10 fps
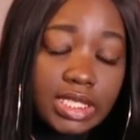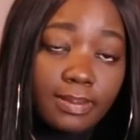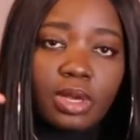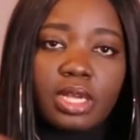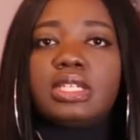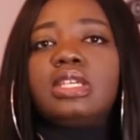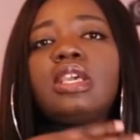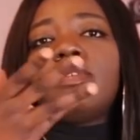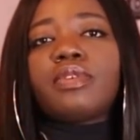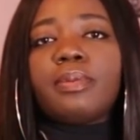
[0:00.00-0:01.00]

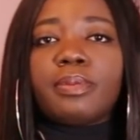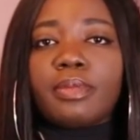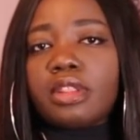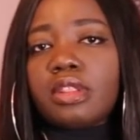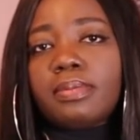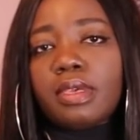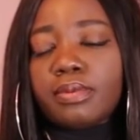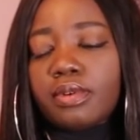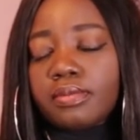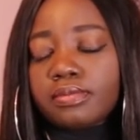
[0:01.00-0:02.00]
demanding it from other people.